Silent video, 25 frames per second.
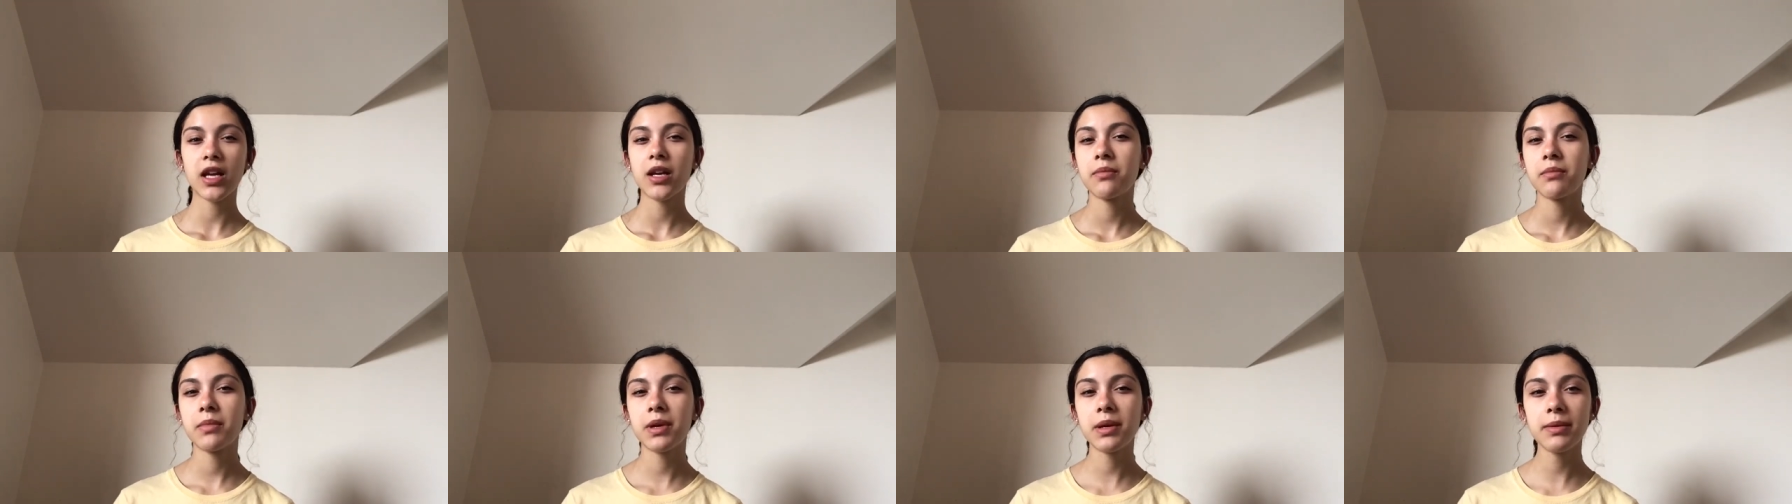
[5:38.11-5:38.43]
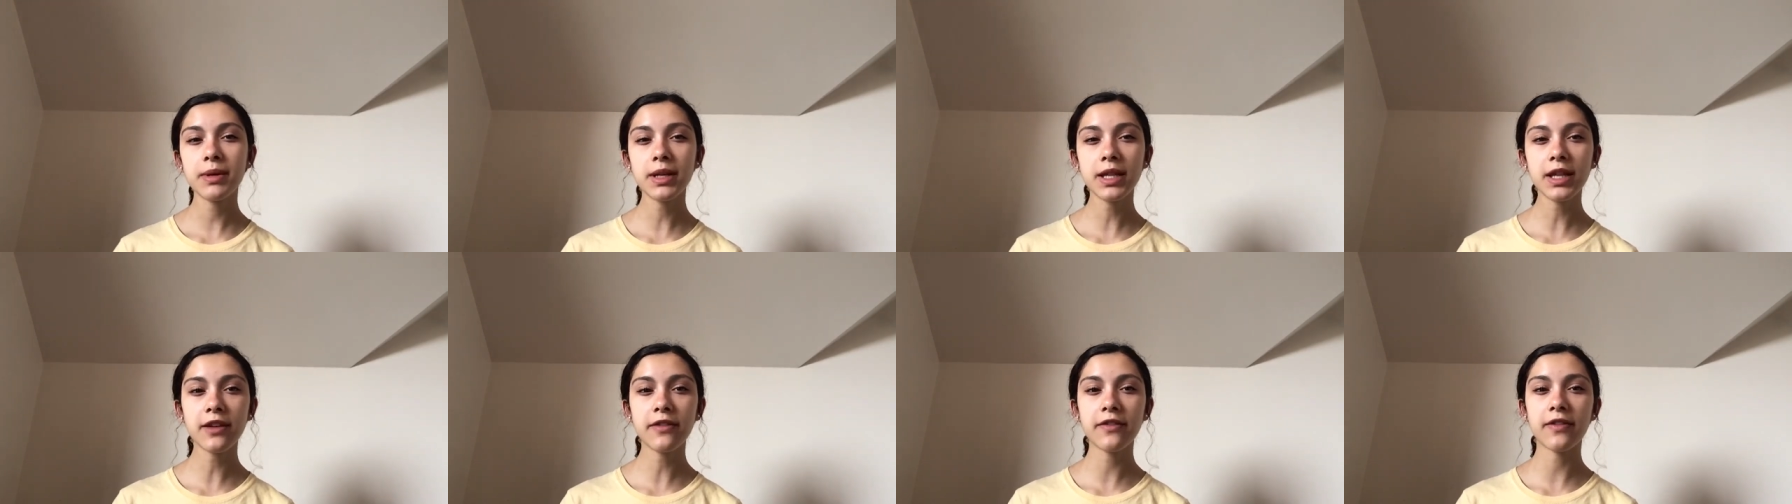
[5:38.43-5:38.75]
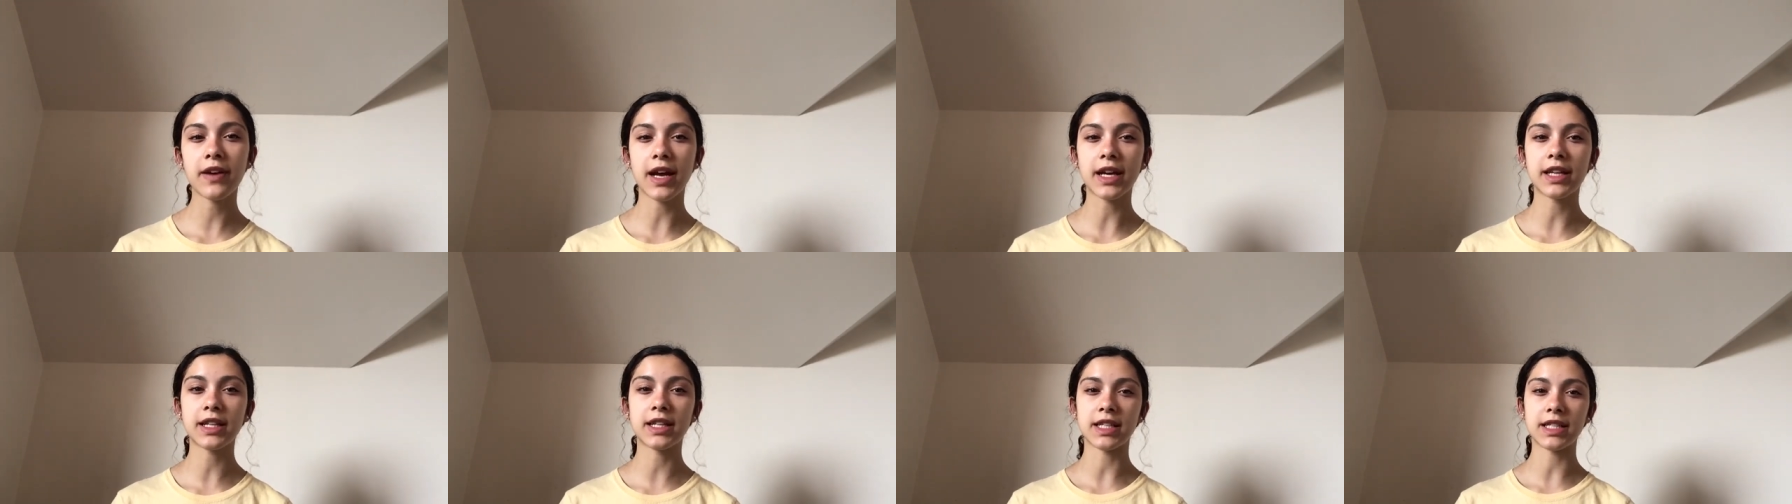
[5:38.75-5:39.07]
maybe the
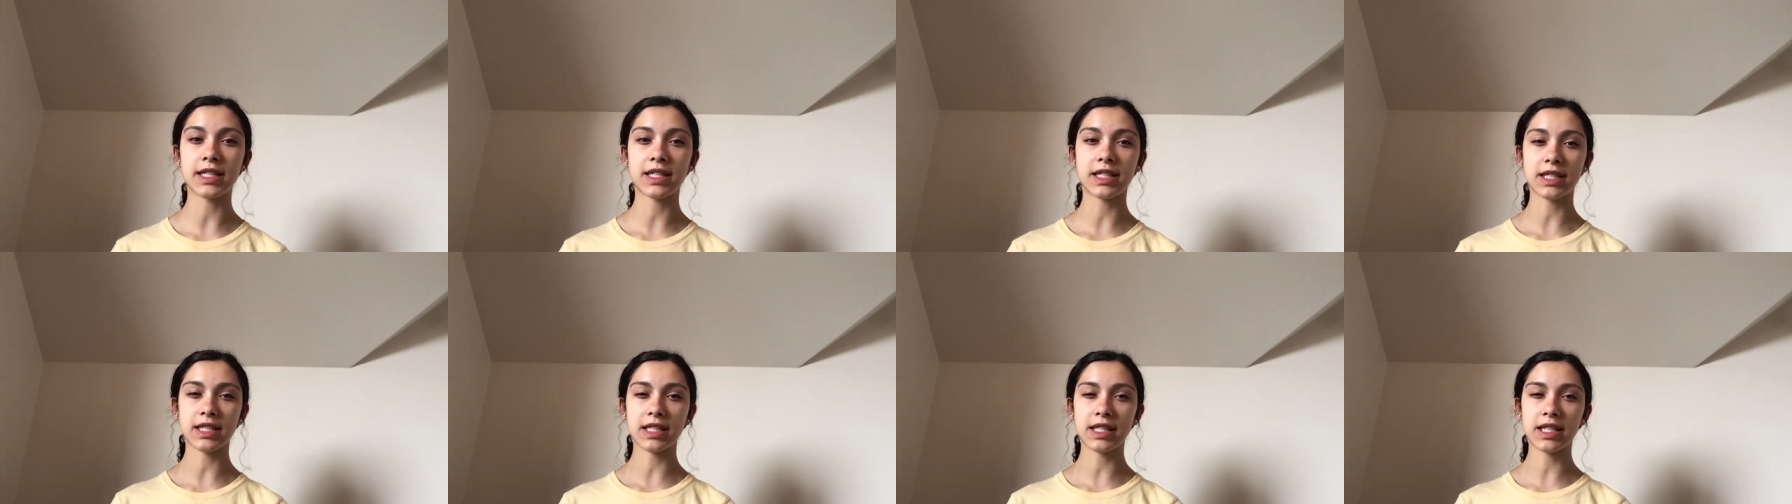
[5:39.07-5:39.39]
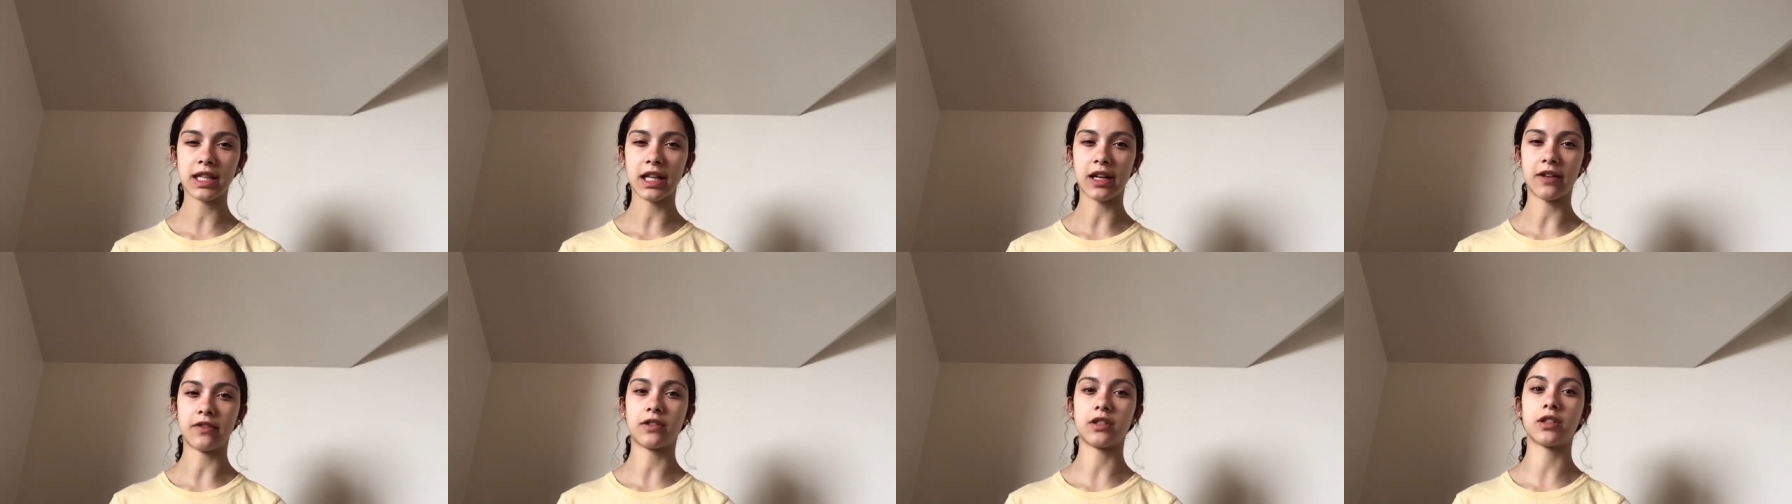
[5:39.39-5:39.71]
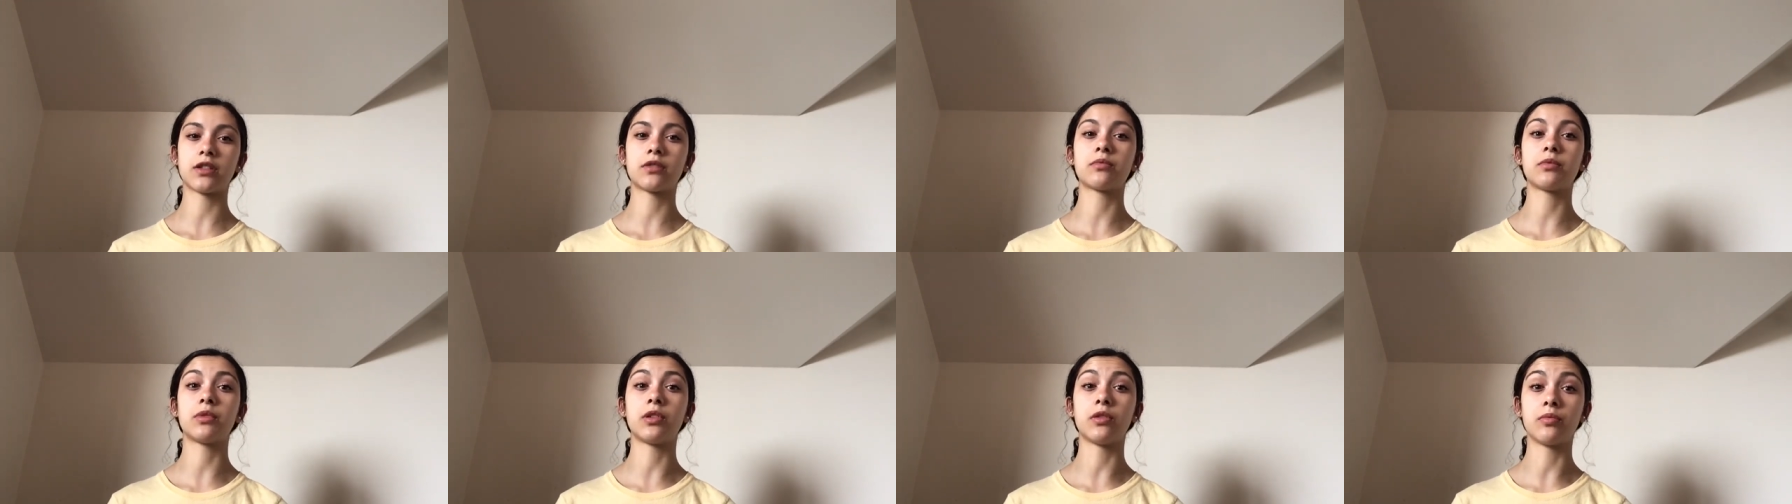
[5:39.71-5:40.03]
fact that sea
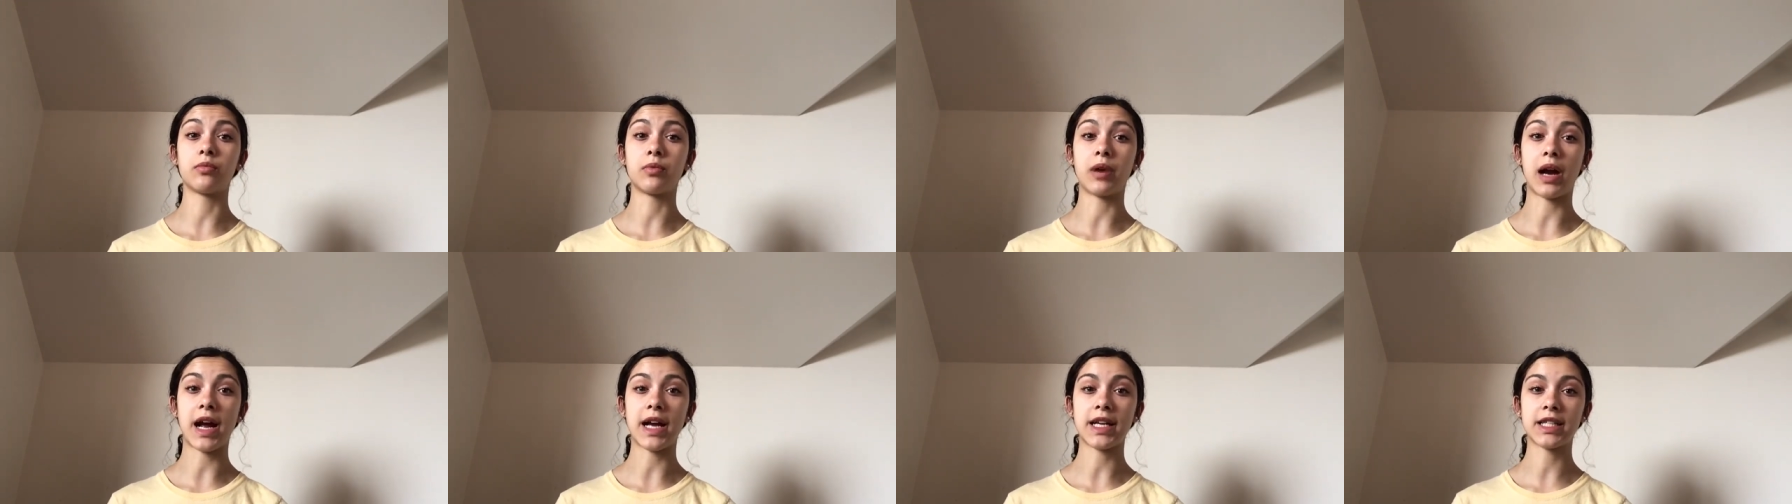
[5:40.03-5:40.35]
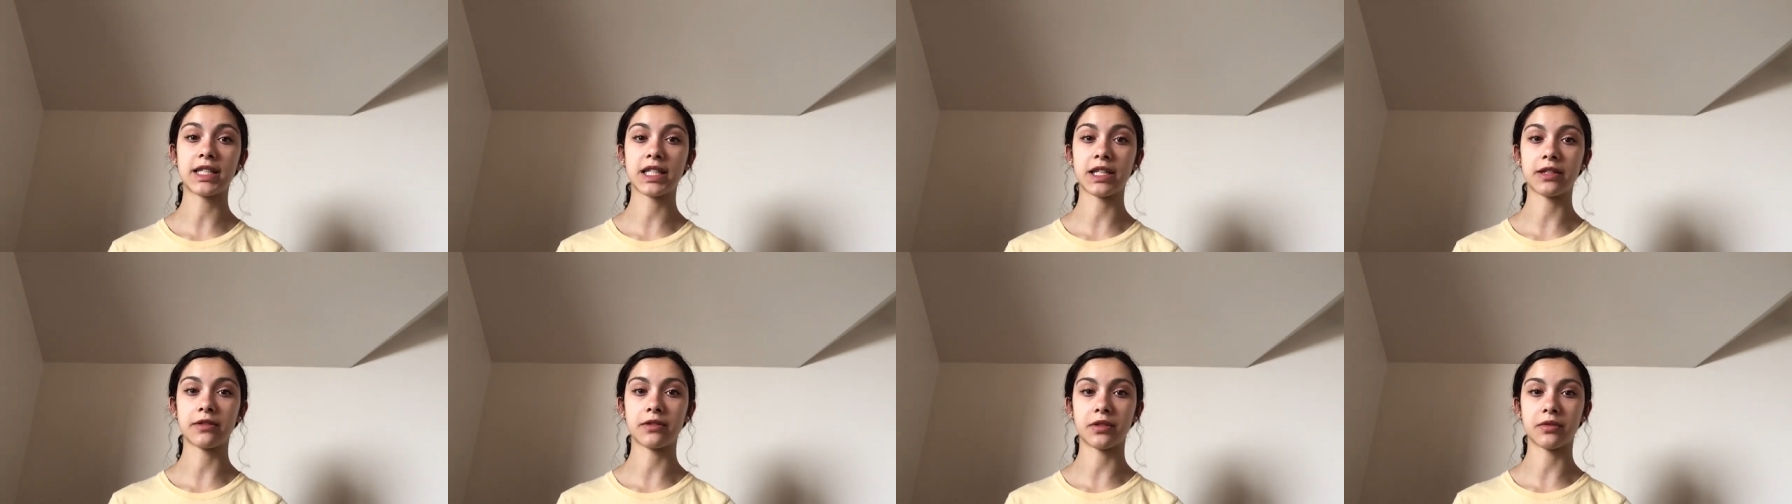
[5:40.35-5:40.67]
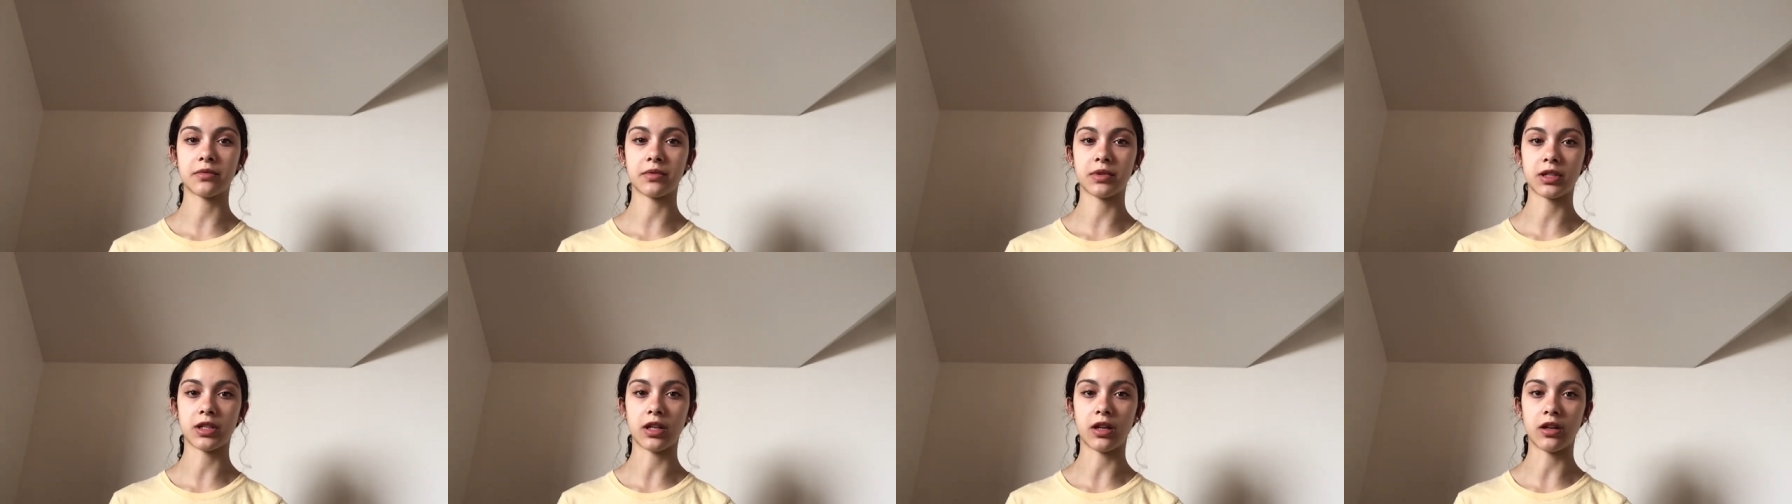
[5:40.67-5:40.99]
levels will rise as a
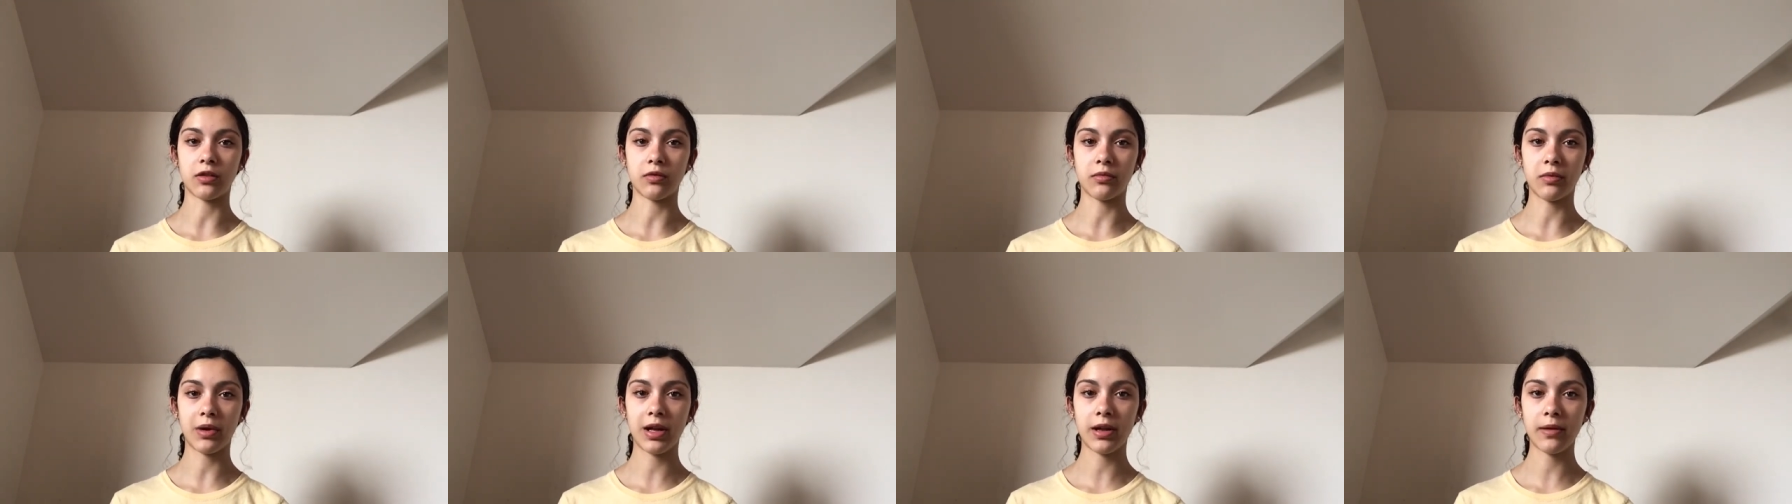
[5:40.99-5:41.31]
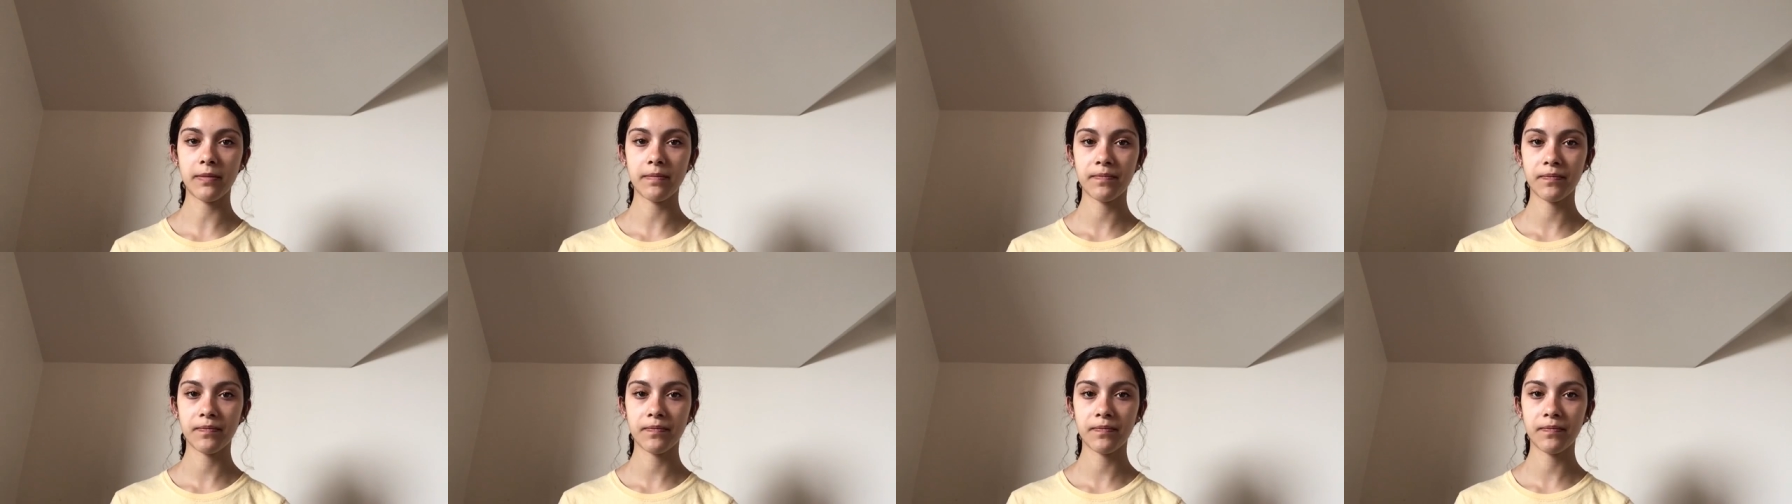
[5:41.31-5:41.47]
result will.